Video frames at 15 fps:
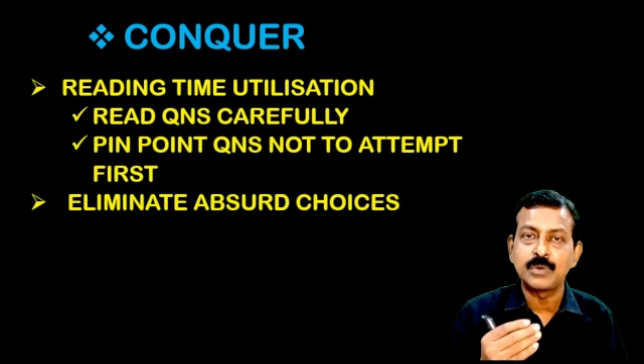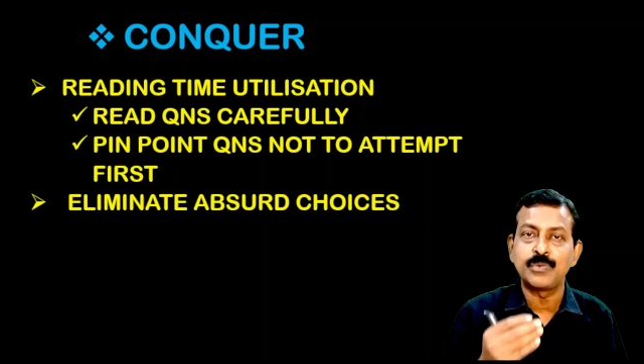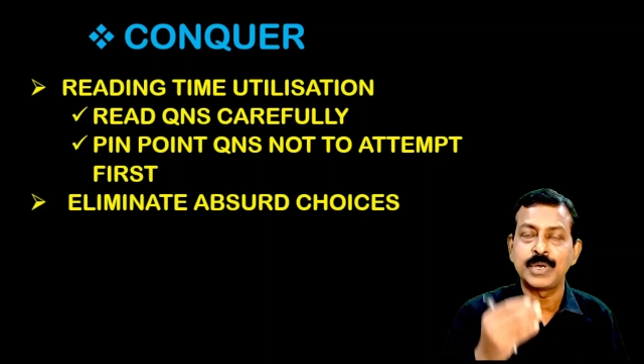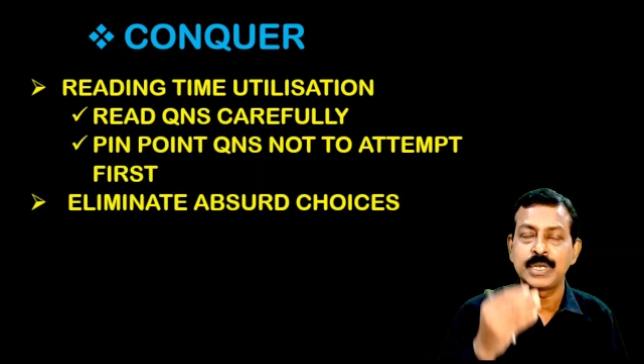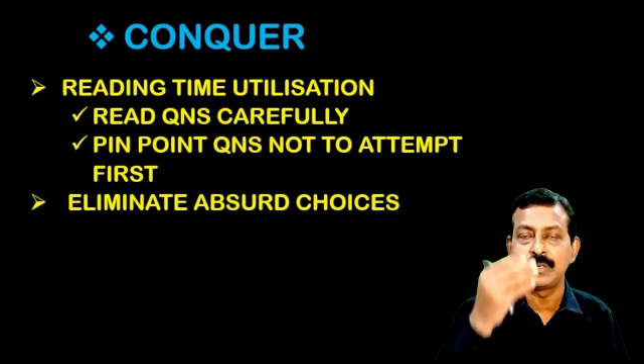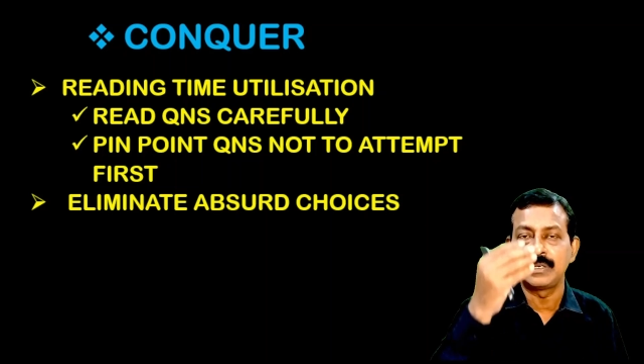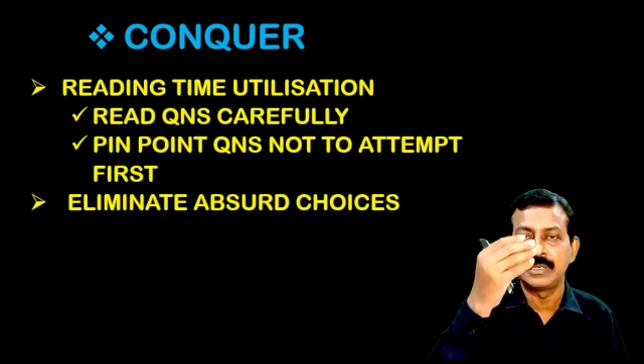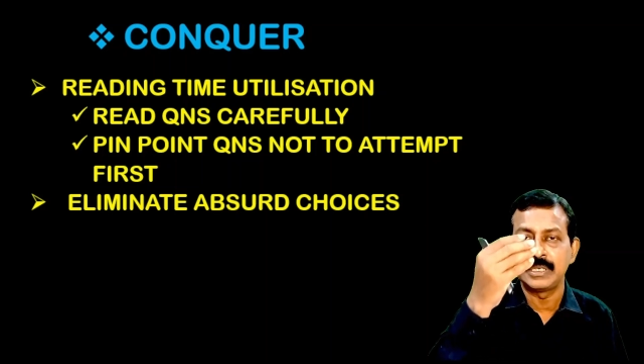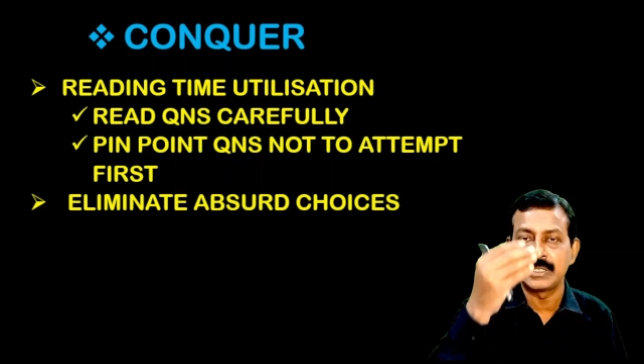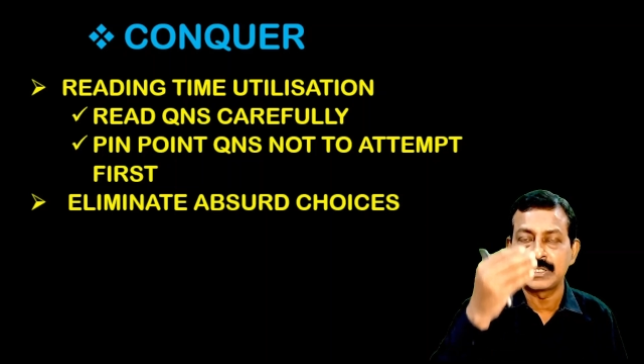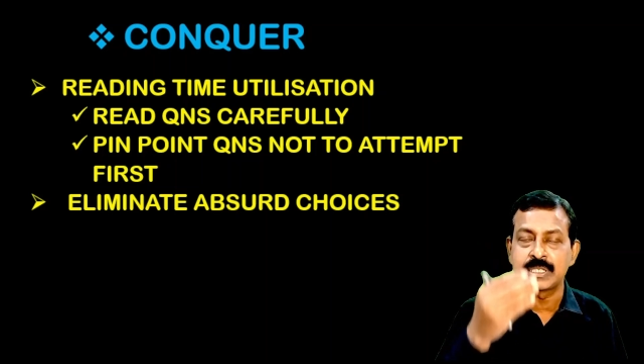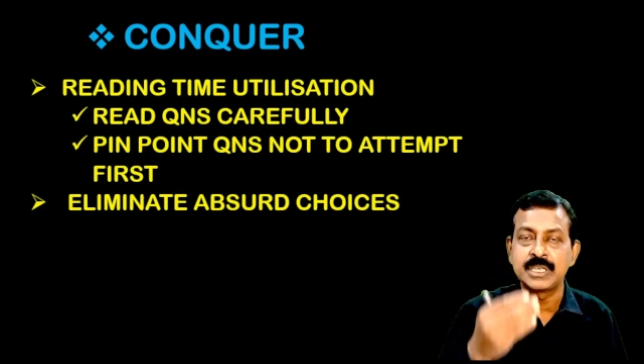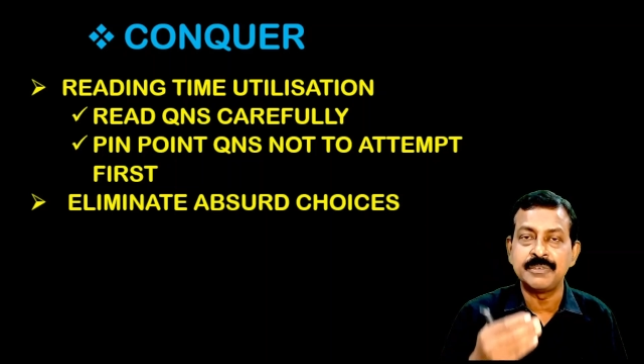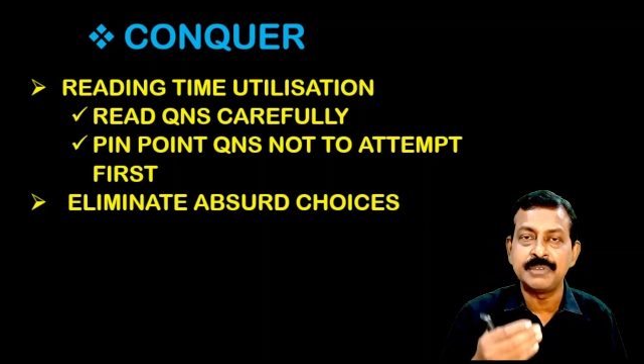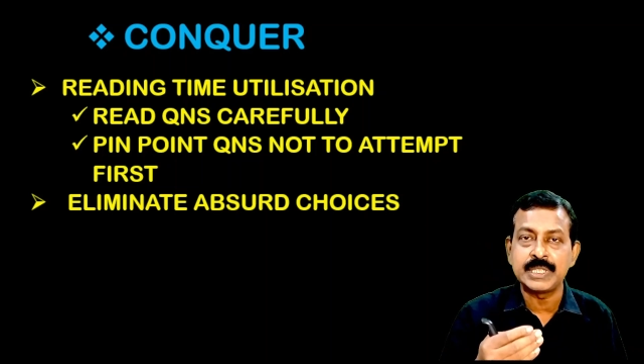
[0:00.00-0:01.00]
one is
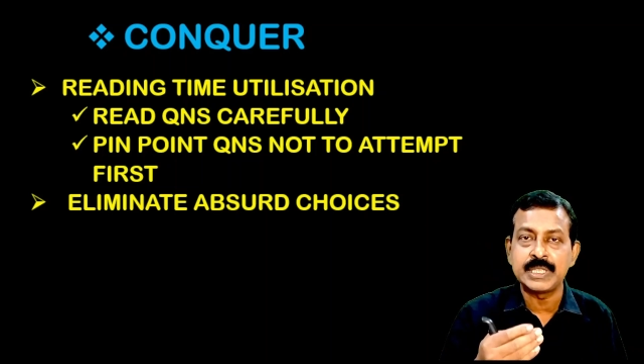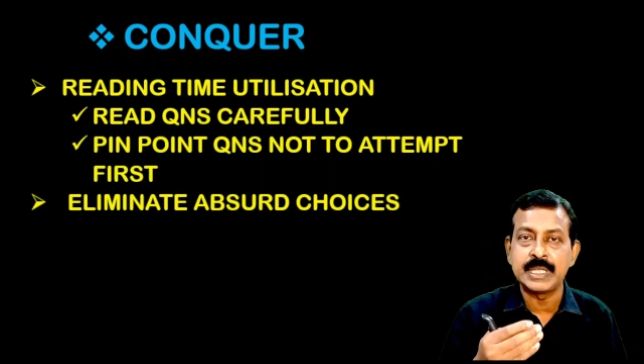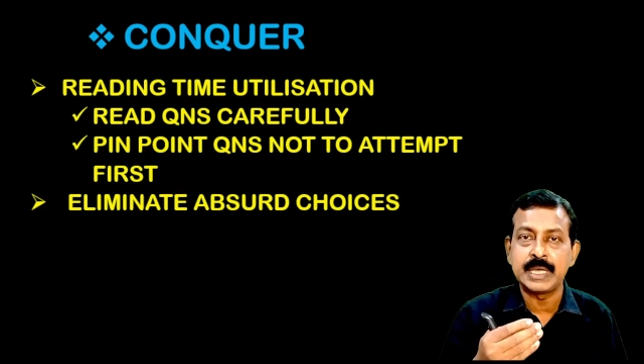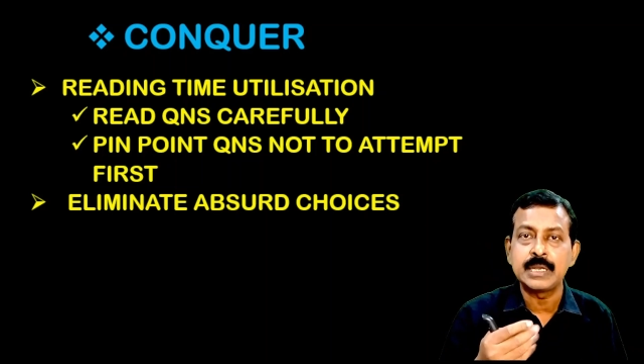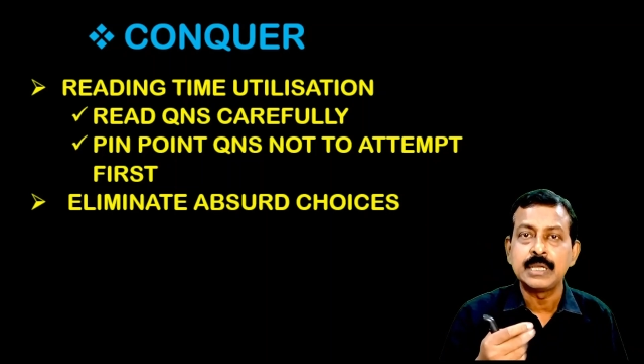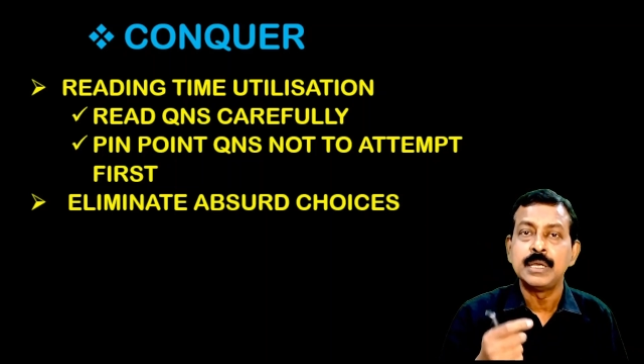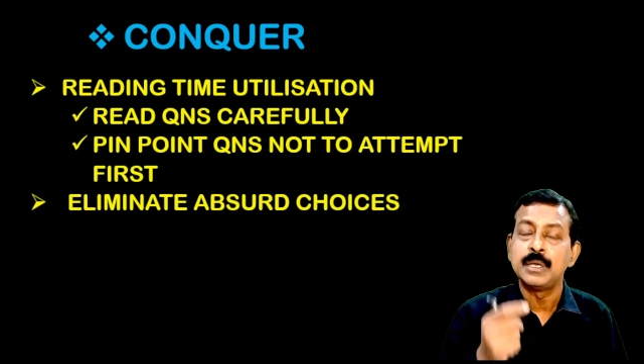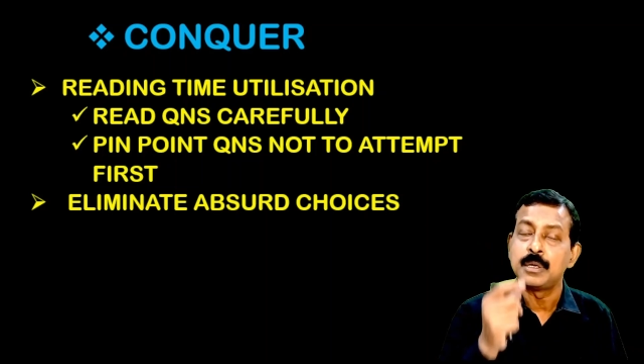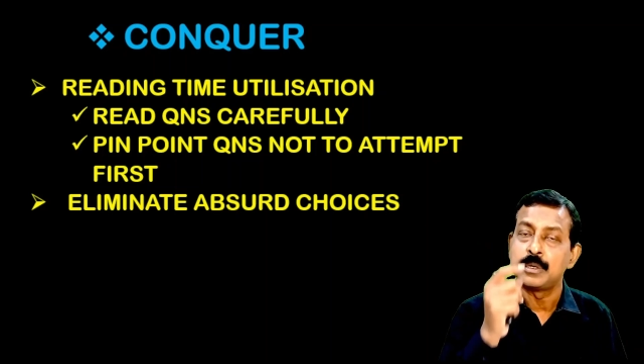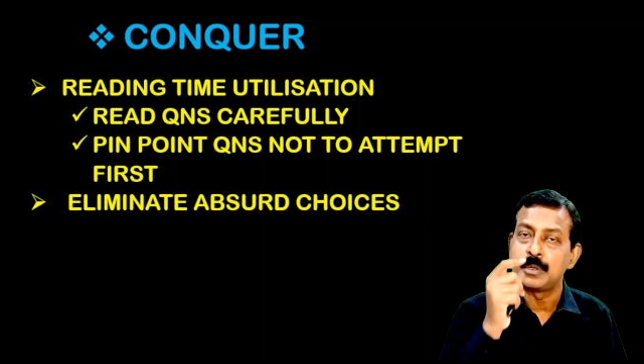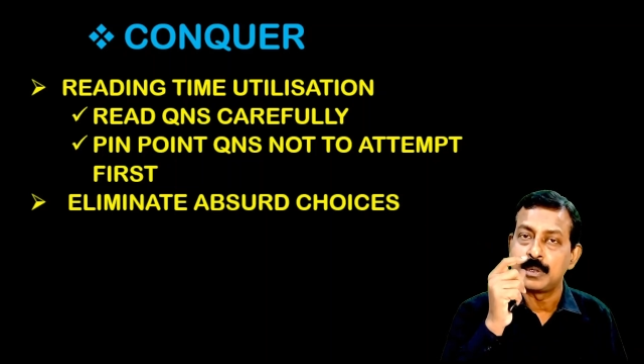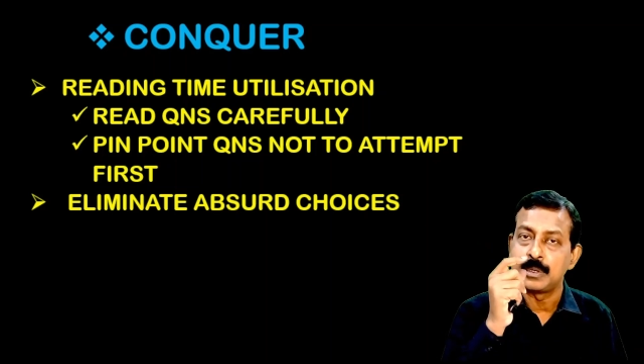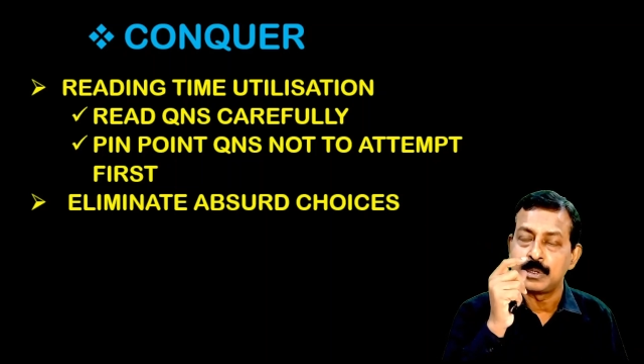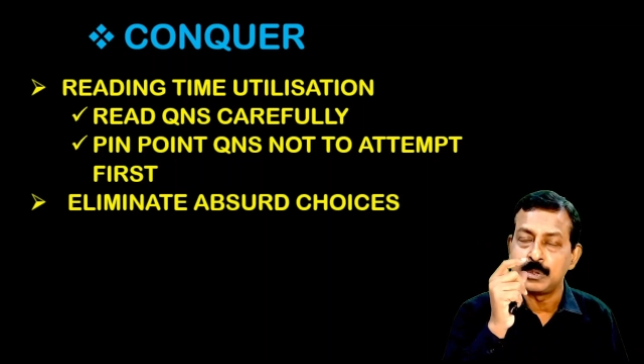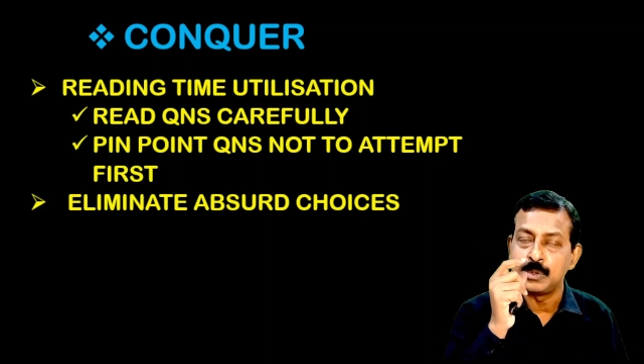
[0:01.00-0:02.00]
given there,
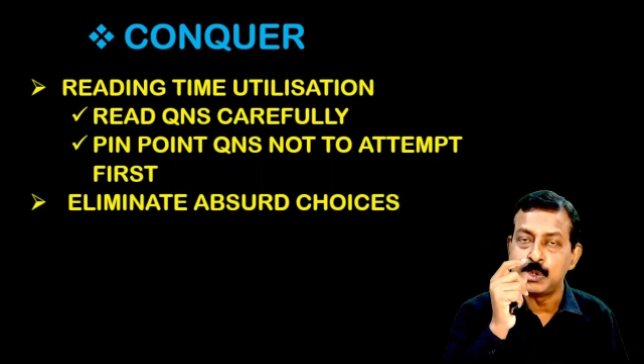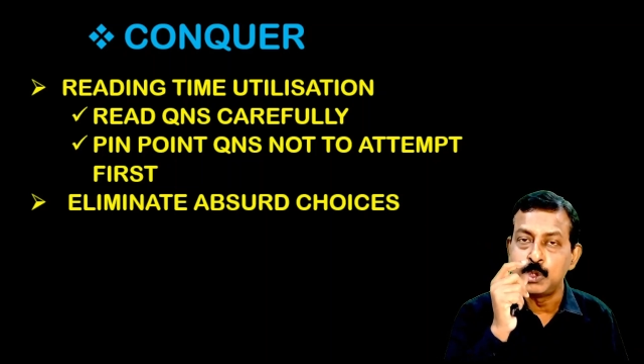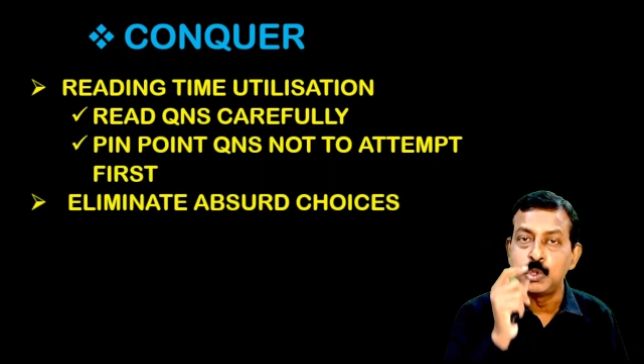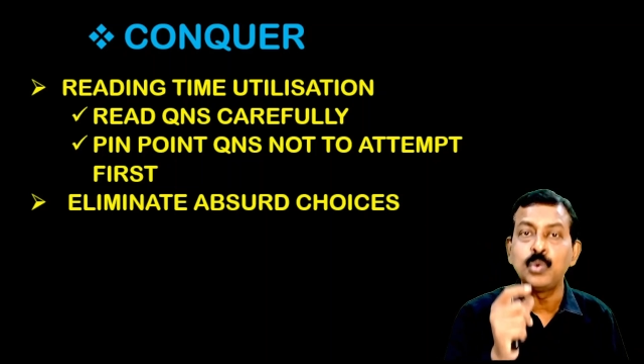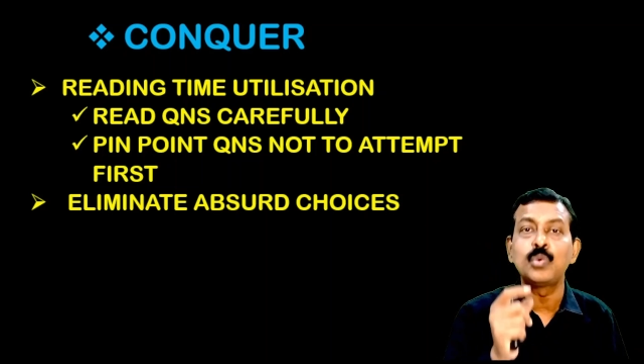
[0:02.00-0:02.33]
do